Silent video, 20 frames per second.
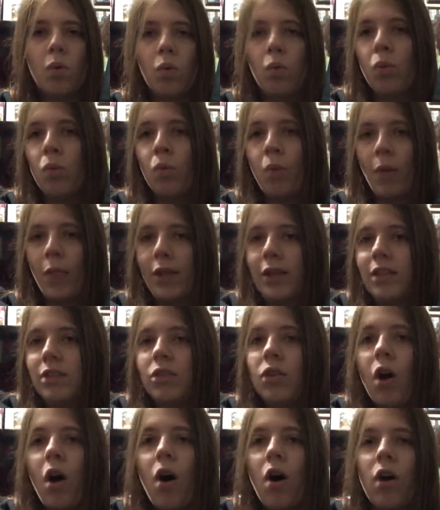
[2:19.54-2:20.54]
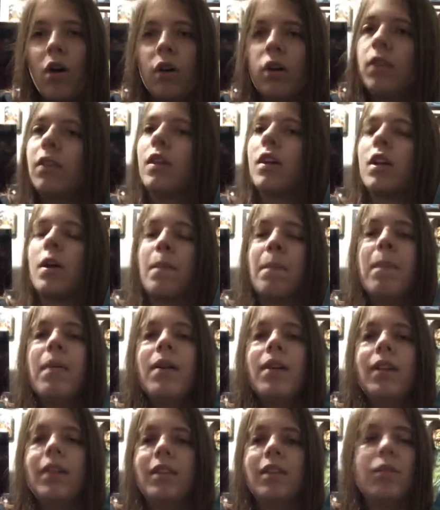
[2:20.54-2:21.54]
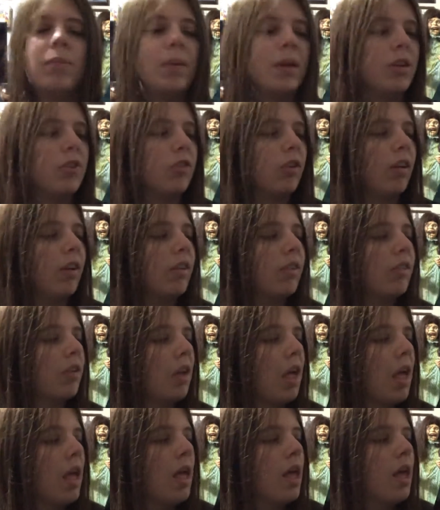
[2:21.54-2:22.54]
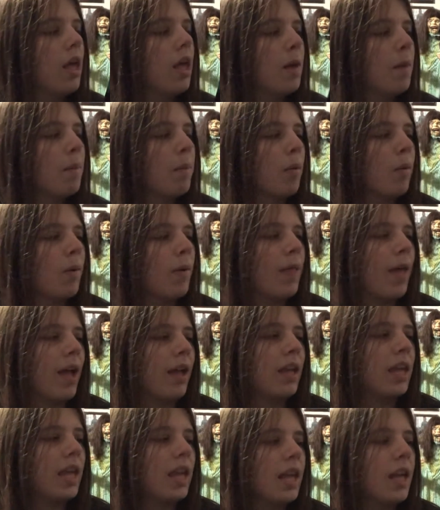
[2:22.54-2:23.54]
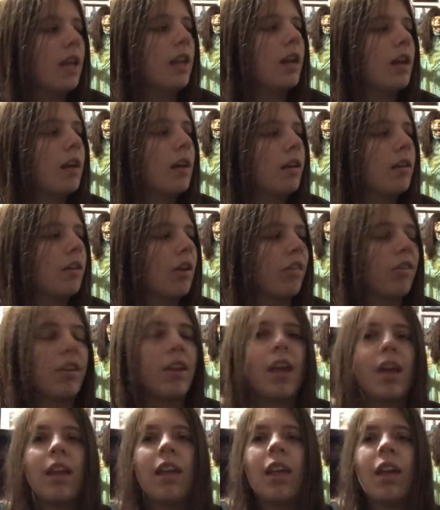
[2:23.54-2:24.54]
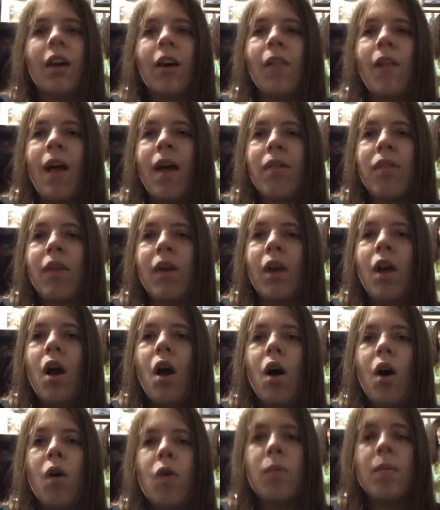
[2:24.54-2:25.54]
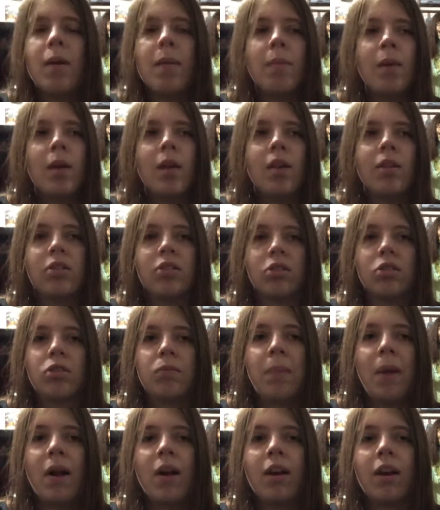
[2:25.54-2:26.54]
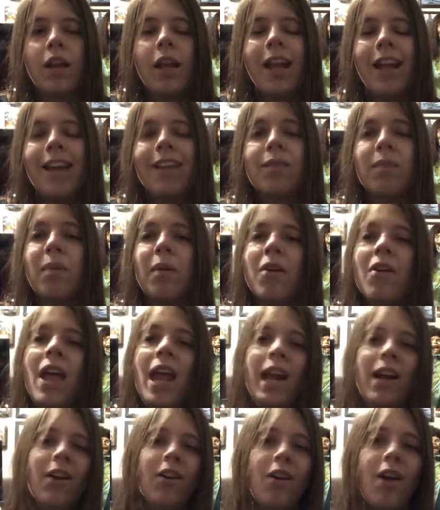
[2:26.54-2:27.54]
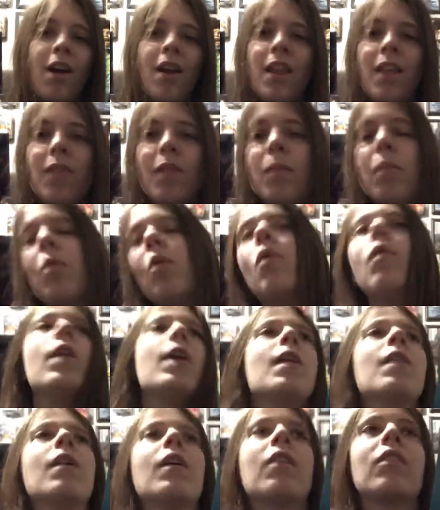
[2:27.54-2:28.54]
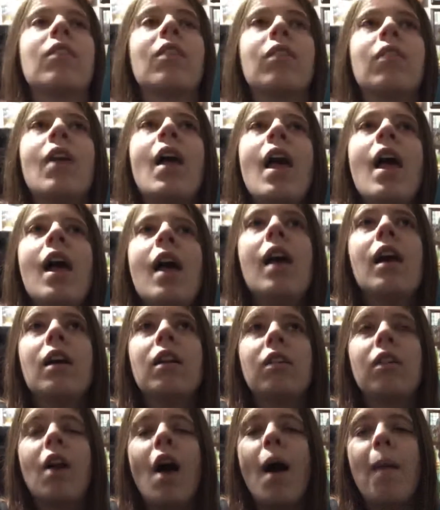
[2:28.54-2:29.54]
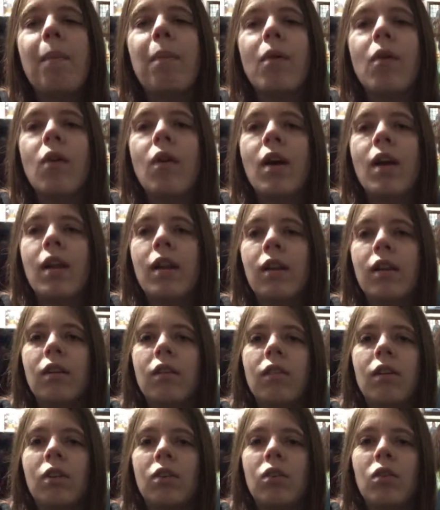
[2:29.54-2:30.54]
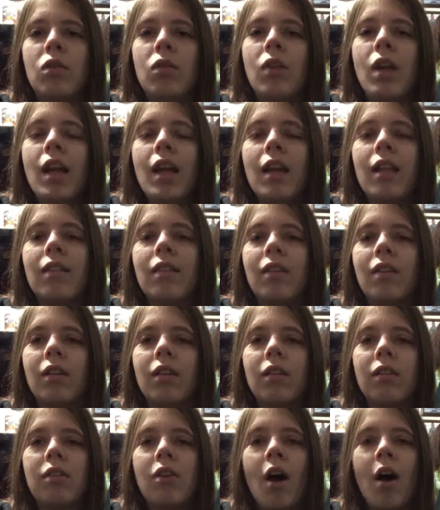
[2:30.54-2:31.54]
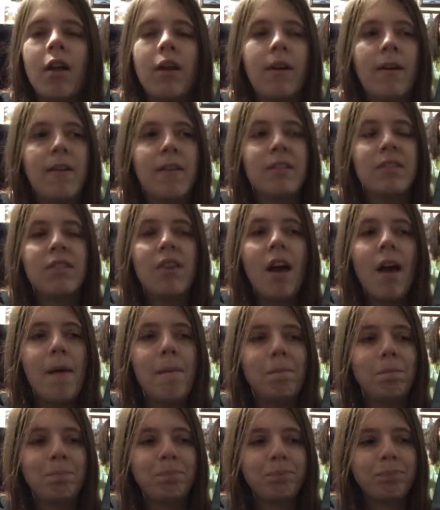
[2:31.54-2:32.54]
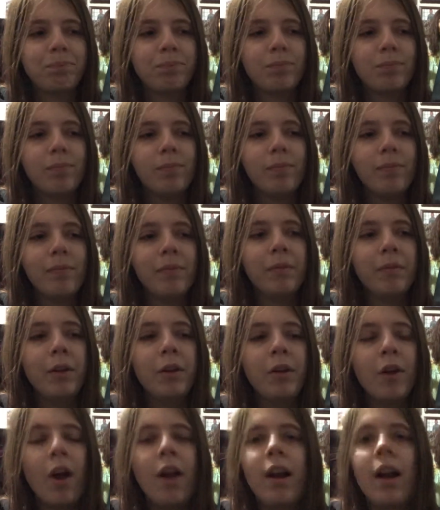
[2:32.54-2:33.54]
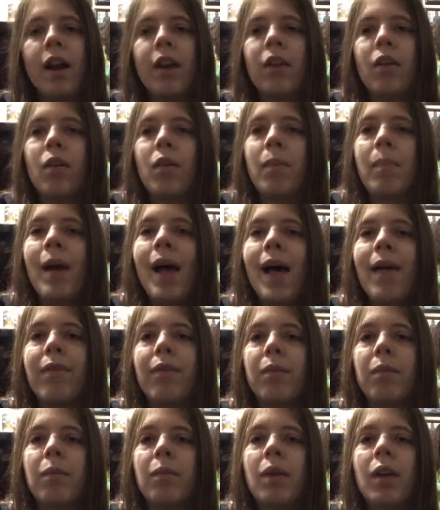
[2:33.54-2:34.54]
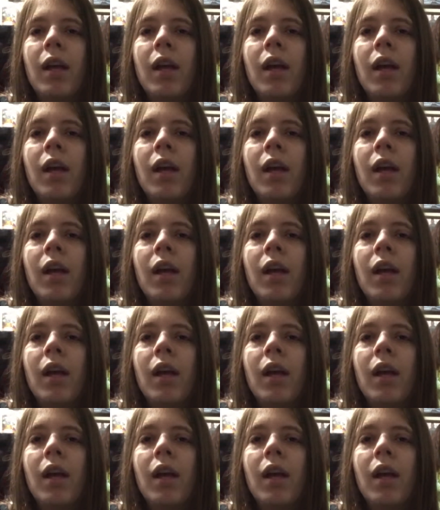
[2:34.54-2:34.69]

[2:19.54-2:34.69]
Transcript: what they saw. They're completely speechless. But when that kid doesn't get killed, I think, oh, maybe he's just sparing kids. But later on in the movie, there's this couple and their two kids, a daughter and son. The daughter had to go to the bathroom,